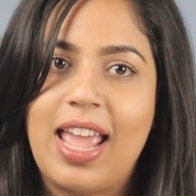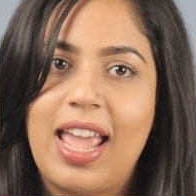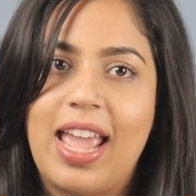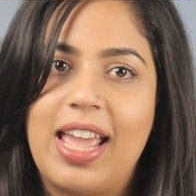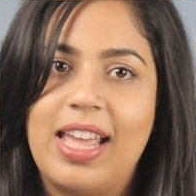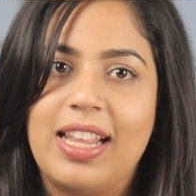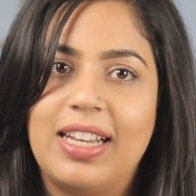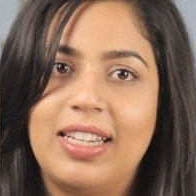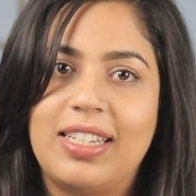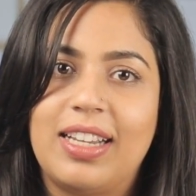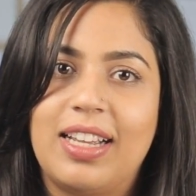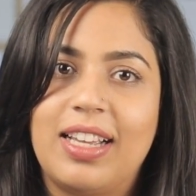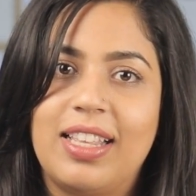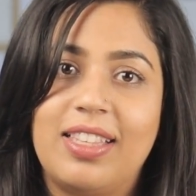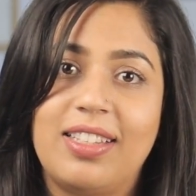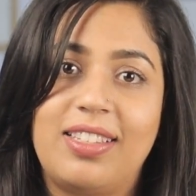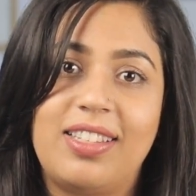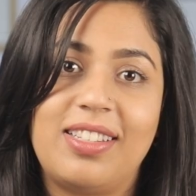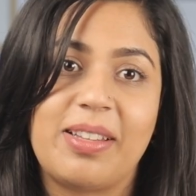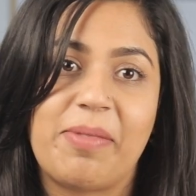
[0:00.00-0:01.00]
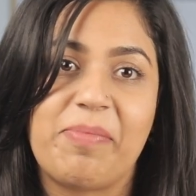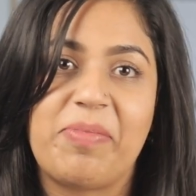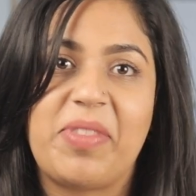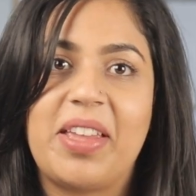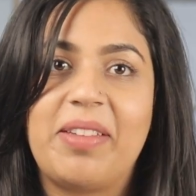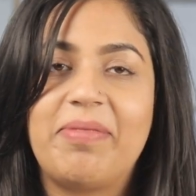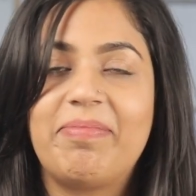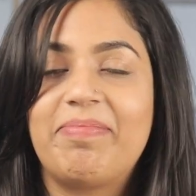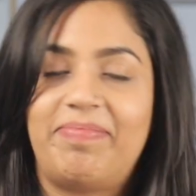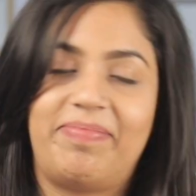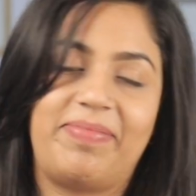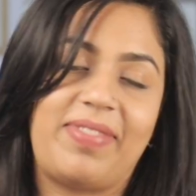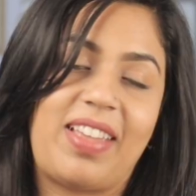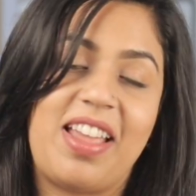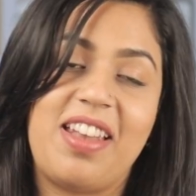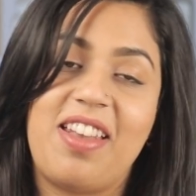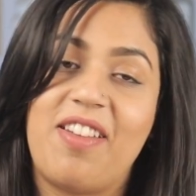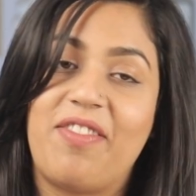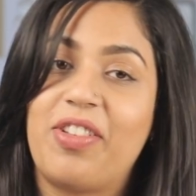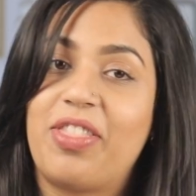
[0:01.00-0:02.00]
And this is something
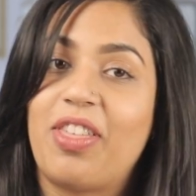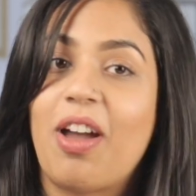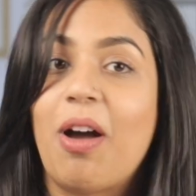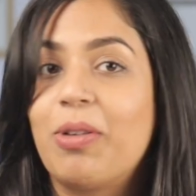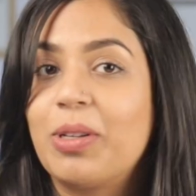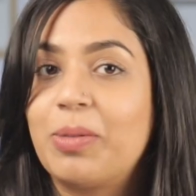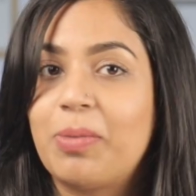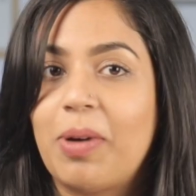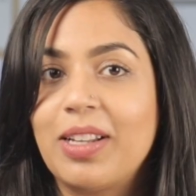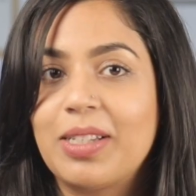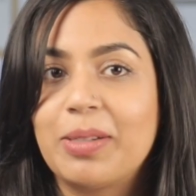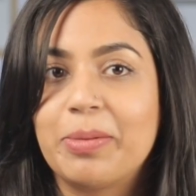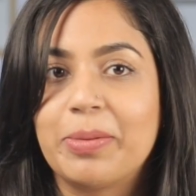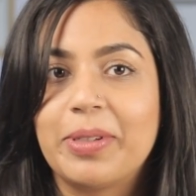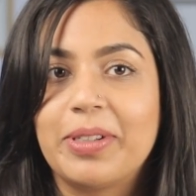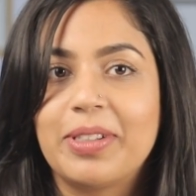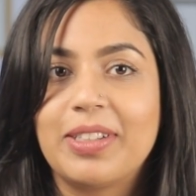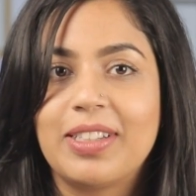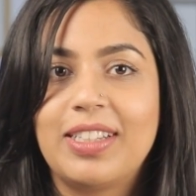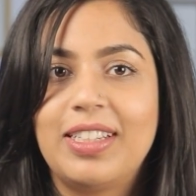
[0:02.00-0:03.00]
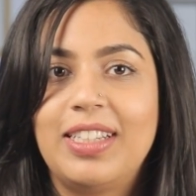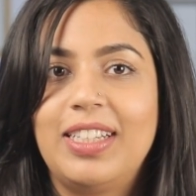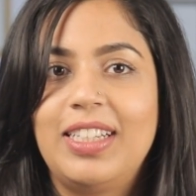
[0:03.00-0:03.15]
I never thought was possible.